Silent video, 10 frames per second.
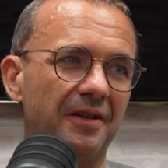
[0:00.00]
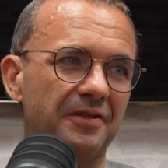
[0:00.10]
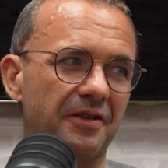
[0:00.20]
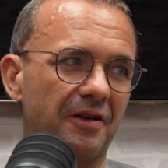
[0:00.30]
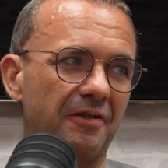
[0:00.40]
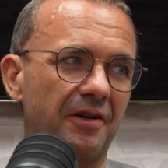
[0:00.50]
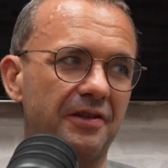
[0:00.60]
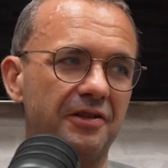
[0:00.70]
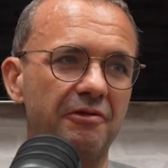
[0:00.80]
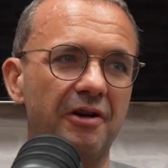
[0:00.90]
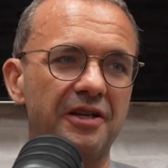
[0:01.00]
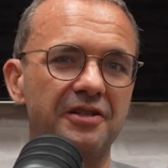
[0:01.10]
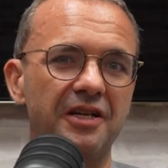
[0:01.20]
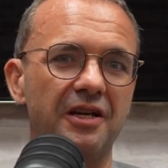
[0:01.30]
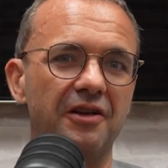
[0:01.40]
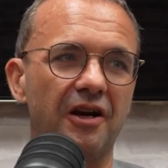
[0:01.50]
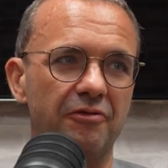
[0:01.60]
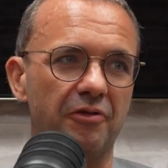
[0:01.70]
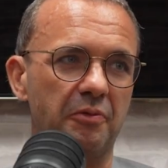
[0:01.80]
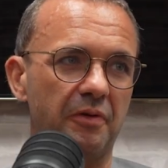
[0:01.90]
So it's US Year 9
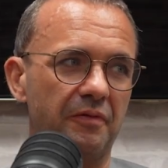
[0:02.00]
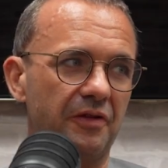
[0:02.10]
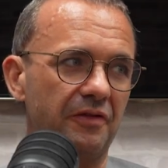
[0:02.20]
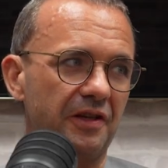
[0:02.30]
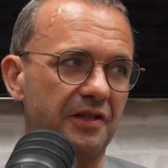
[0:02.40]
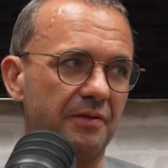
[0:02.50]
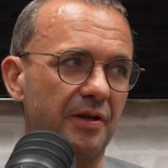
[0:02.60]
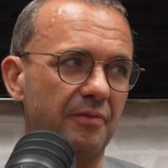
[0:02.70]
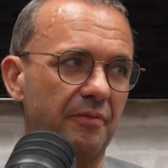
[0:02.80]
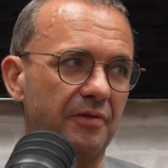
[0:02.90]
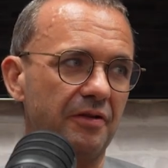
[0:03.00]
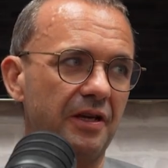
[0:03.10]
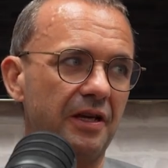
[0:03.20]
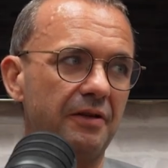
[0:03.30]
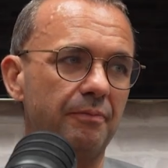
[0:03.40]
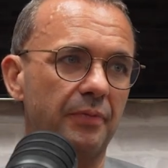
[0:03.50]
or equivalent is the minimum you need.